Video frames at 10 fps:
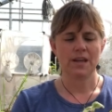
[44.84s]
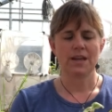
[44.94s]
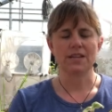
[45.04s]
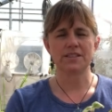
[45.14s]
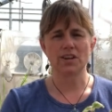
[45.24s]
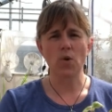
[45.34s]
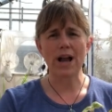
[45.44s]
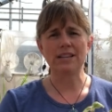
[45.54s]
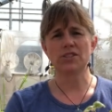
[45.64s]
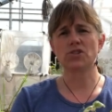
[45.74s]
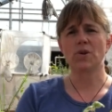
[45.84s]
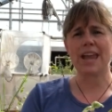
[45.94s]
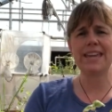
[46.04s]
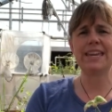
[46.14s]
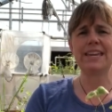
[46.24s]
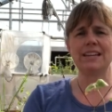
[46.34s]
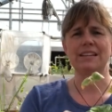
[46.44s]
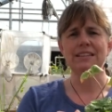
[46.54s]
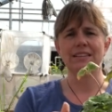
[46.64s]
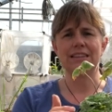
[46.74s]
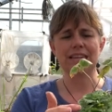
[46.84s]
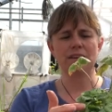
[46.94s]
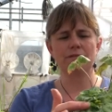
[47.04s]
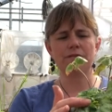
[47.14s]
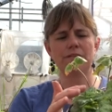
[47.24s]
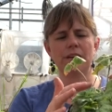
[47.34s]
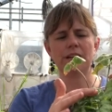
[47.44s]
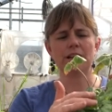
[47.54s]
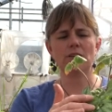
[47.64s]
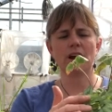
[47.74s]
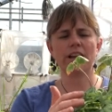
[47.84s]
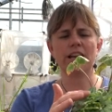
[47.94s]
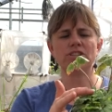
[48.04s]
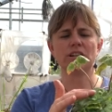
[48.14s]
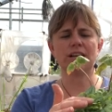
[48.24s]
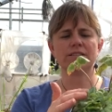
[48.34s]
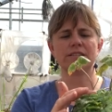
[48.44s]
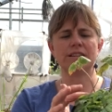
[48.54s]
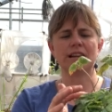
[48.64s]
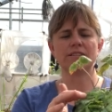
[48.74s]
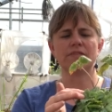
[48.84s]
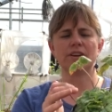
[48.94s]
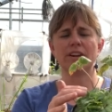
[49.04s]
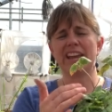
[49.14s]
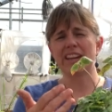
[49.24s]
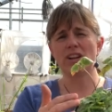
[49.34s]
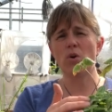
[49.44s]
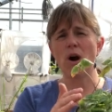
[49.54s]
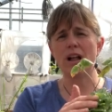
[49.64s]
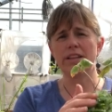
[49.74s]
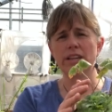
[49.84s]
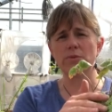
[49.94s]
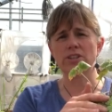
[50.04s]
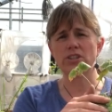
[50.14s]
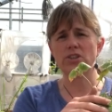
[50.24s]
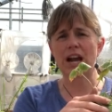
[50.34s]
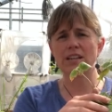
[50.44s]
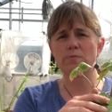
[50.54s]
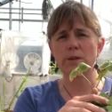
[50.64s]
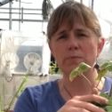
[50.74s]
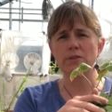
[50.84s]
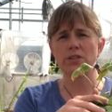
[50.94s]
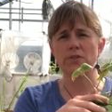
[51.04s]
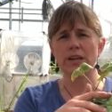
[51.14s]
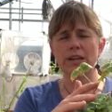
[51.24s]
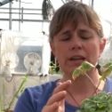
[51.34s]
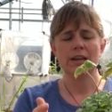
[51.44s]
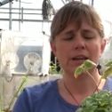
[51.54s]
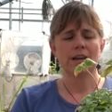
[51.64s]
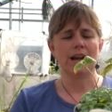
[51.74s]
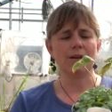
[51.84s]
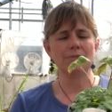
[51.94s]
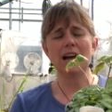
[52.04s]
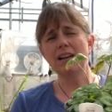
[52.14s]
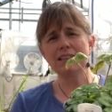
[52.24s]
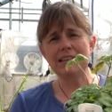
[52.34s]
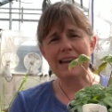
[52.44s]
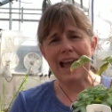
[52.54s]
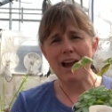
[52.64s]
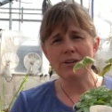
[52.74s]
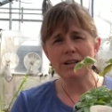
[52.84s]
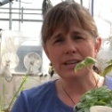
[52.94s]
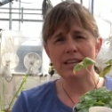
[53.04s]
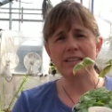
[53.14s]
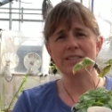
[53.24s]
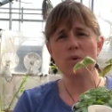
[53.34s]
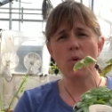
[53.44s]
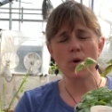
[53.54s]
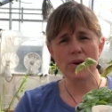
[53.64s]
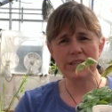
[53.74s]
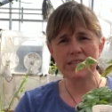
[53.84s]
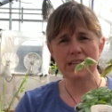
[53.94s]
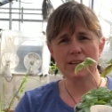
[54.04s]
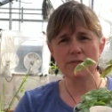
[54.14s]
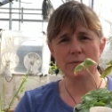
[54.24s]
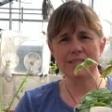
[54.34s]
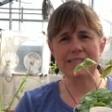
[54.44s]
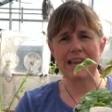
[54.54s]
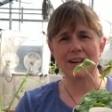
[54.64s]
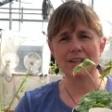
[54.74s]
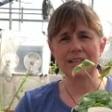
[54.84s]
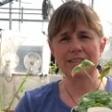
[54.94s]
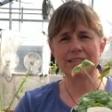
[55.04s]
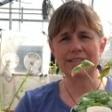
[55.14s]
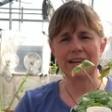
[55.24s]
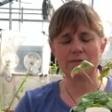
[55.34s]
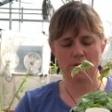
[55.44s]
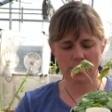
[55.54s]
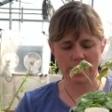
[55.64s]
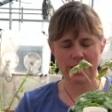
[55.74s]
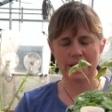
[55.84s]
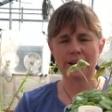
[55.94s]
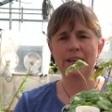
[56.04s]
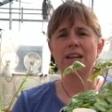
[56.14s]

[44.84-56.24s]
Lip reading: It is a quite striking leaf. Yellow archangel has this nice variegated quality which attracts people to it. Luckily now, it is quarantined from sale in the state of Oregon.